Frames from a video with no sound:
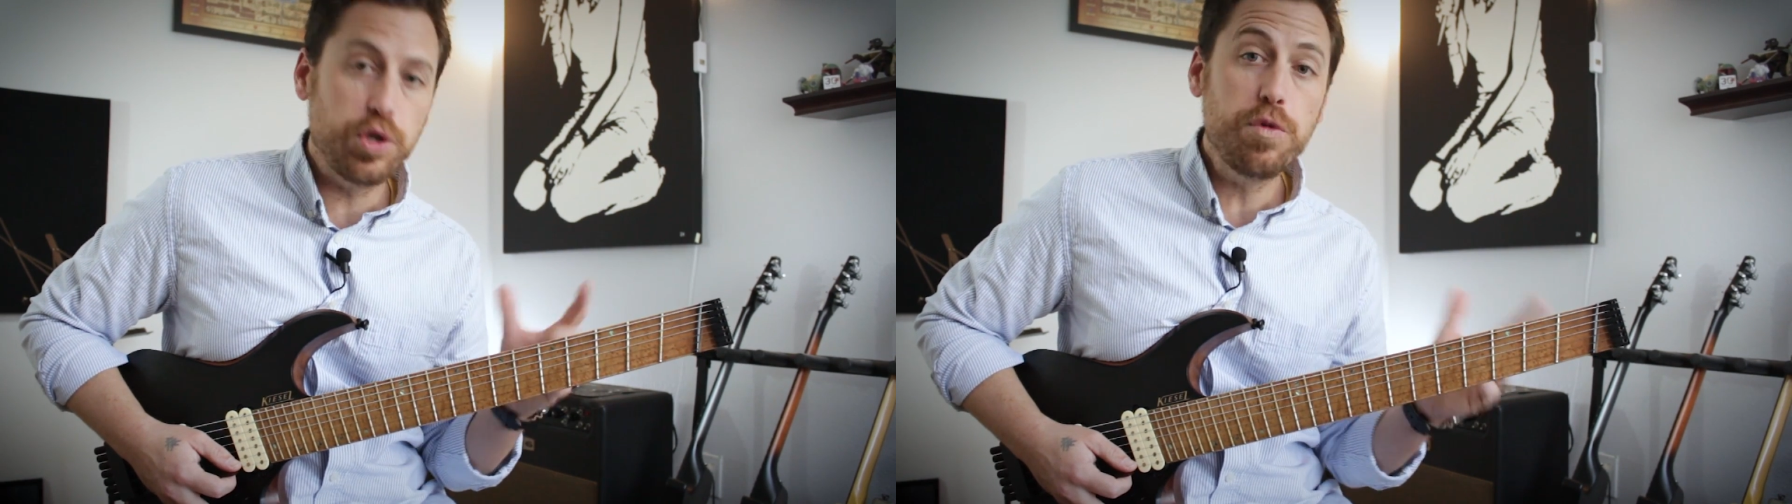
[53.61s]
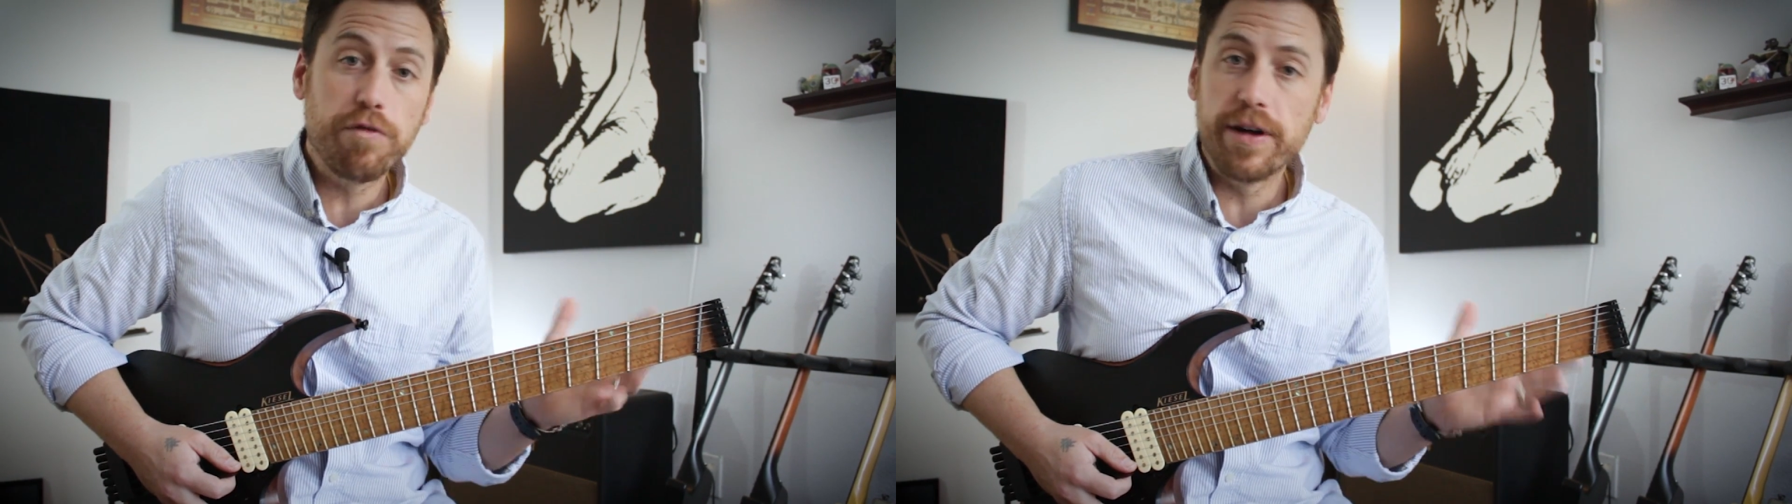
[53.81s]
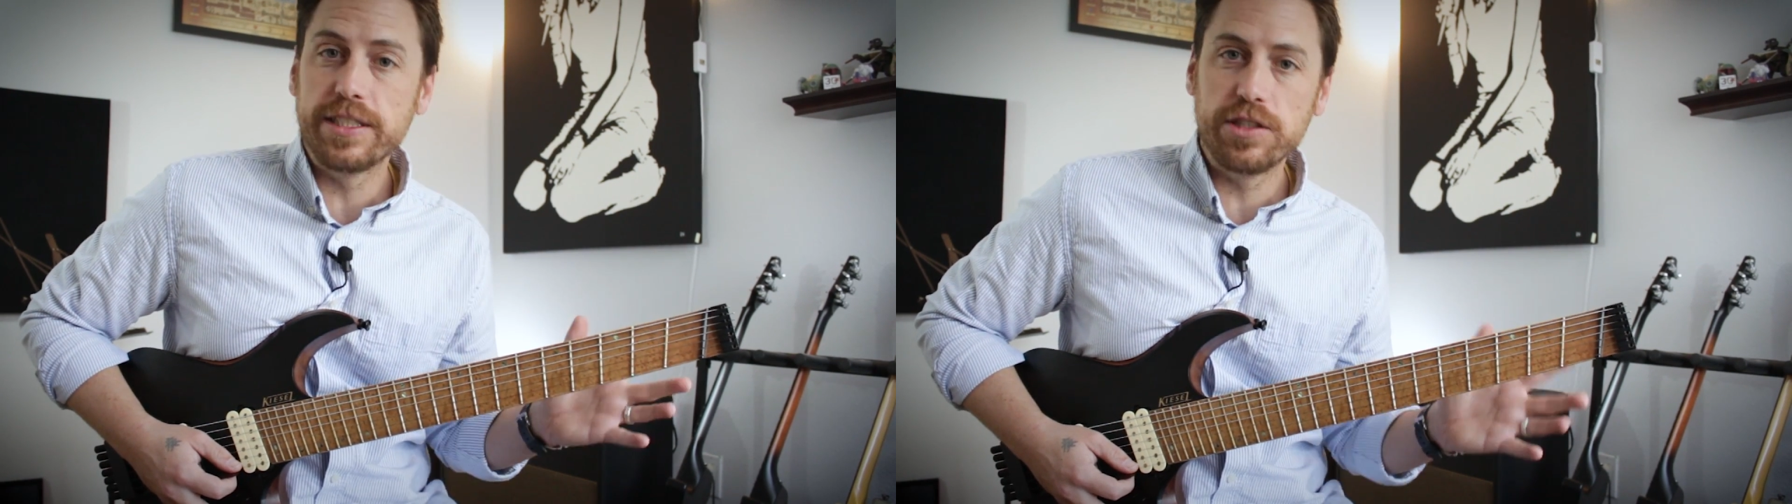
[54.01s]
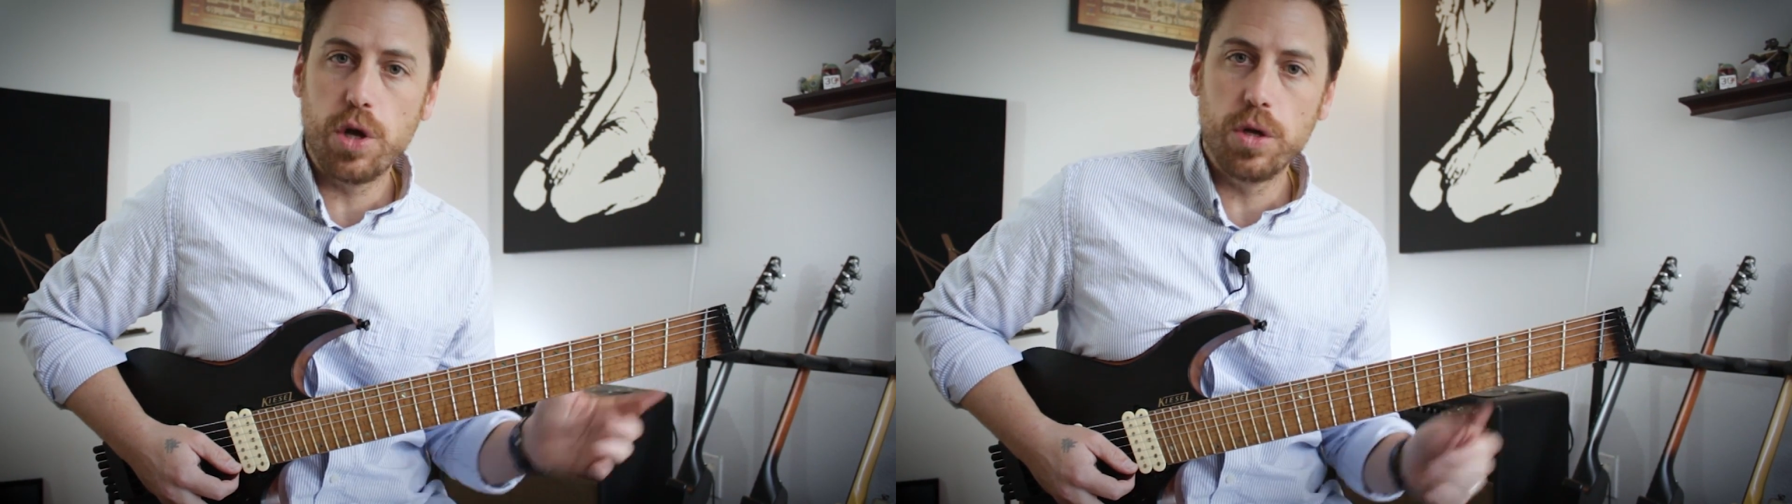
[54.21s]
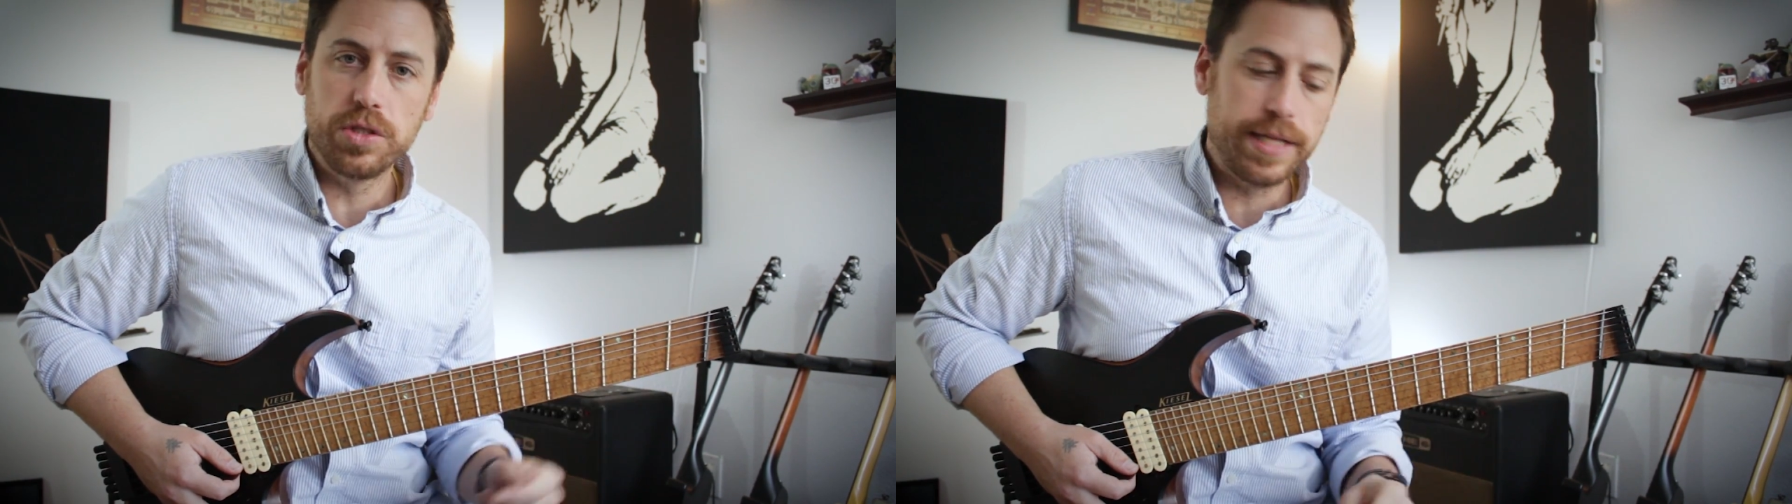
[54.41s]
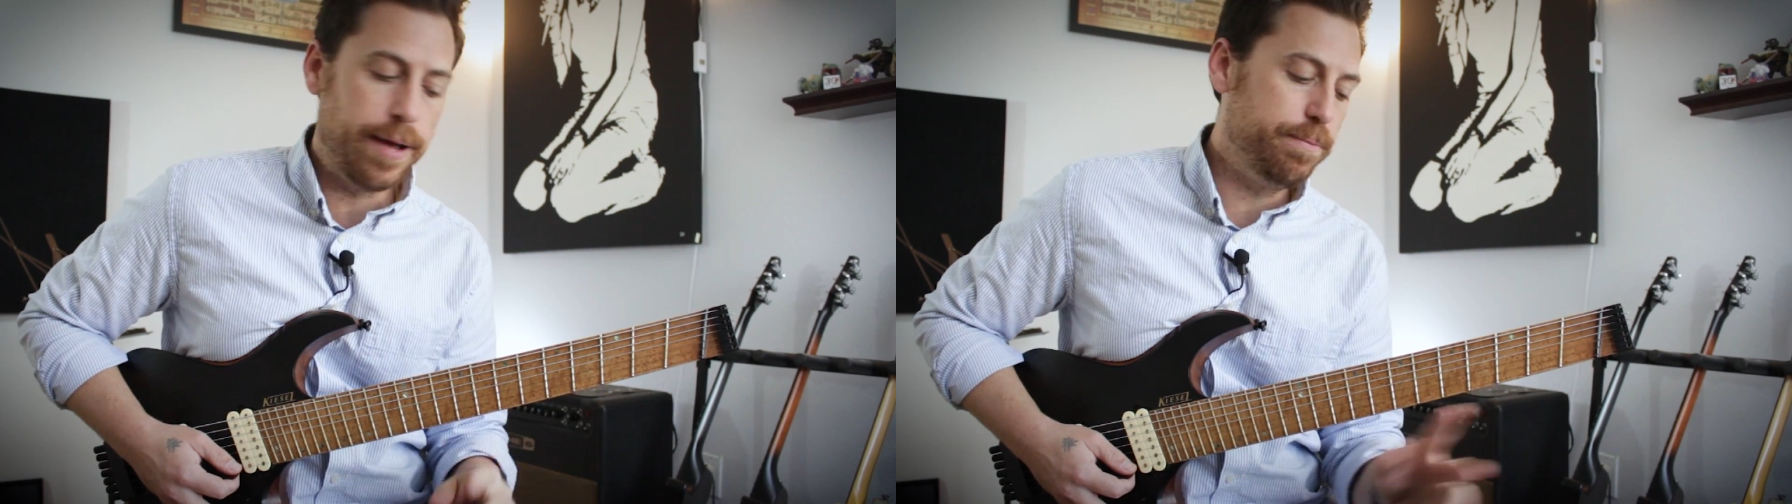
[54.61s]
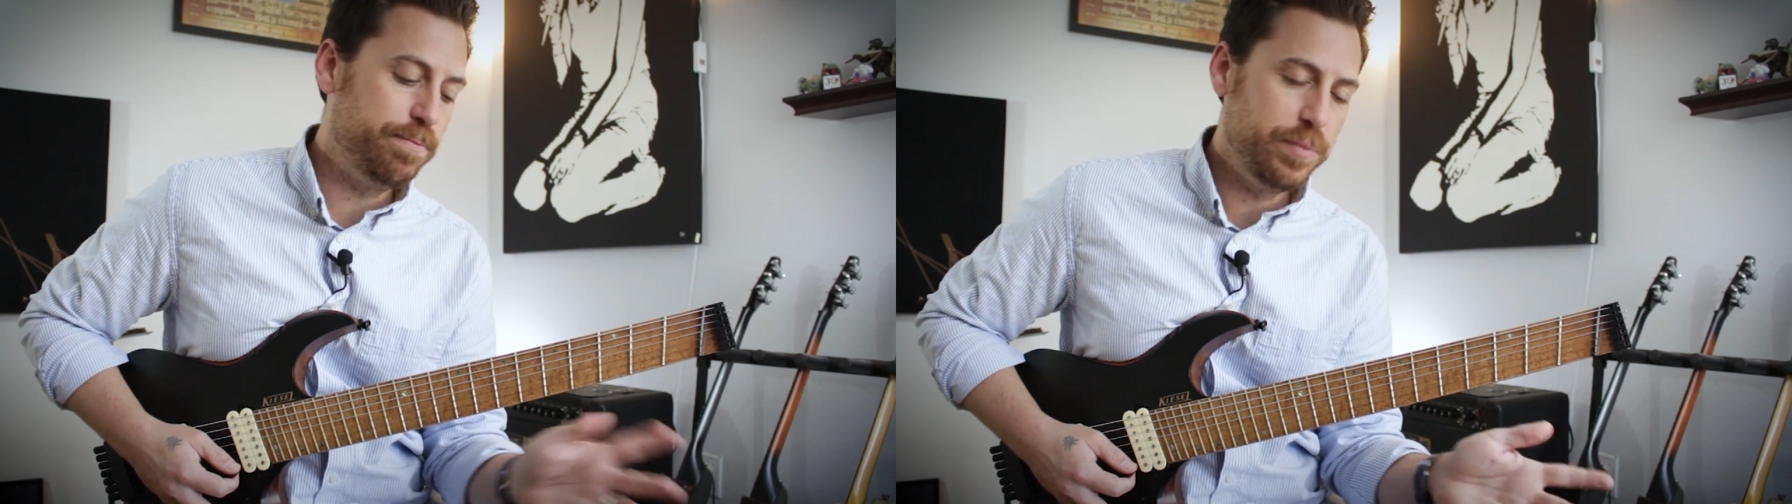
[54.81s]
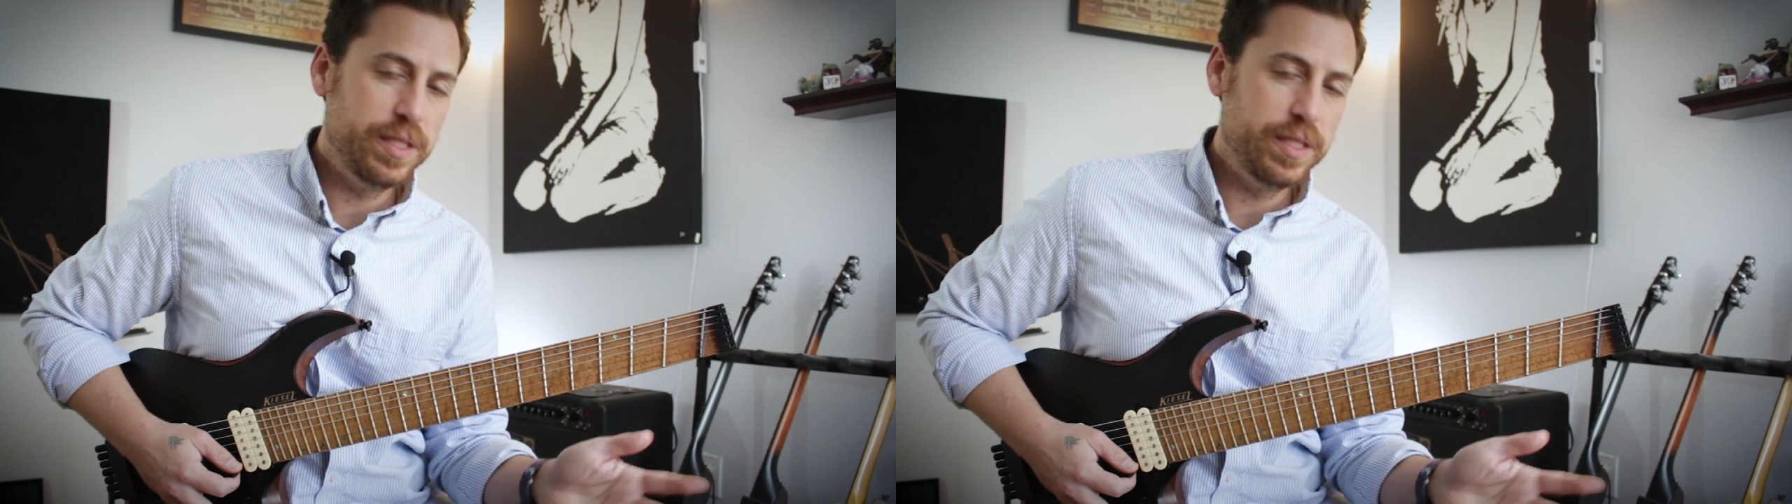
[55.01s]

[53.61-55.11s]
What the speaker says: 2 frets is a whole step.